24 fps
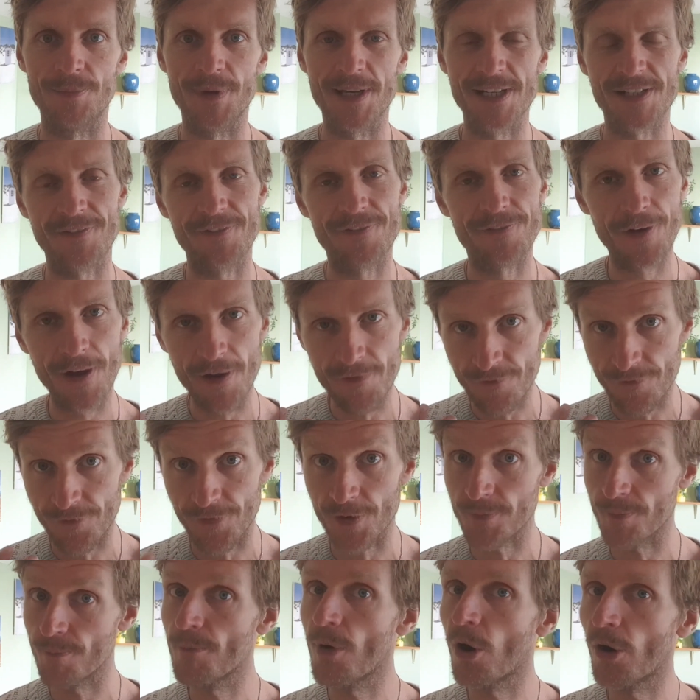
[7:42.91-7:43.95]
It's in
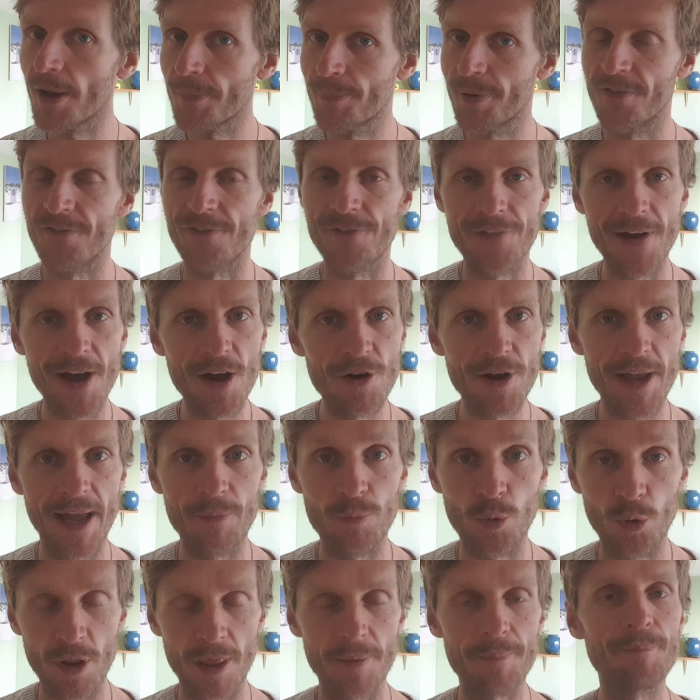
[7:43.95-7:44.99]
my opinion,
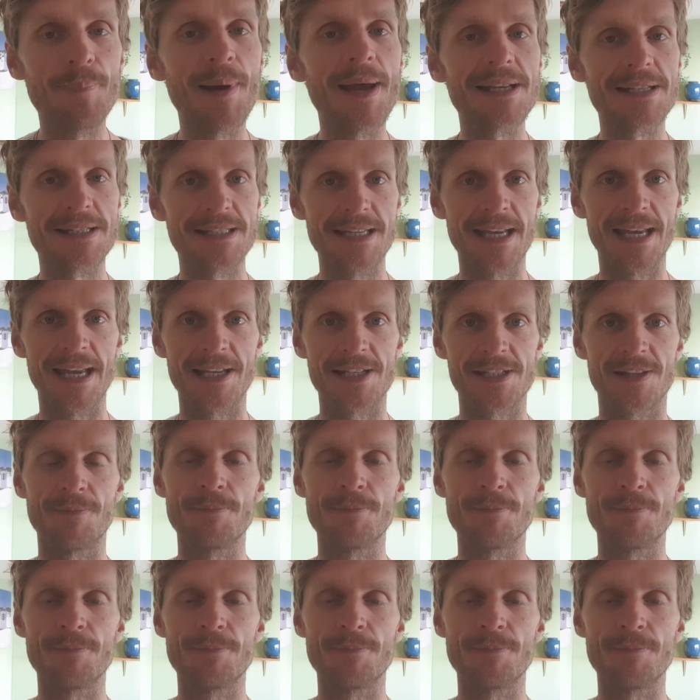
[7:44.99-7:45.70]
one of the best tests,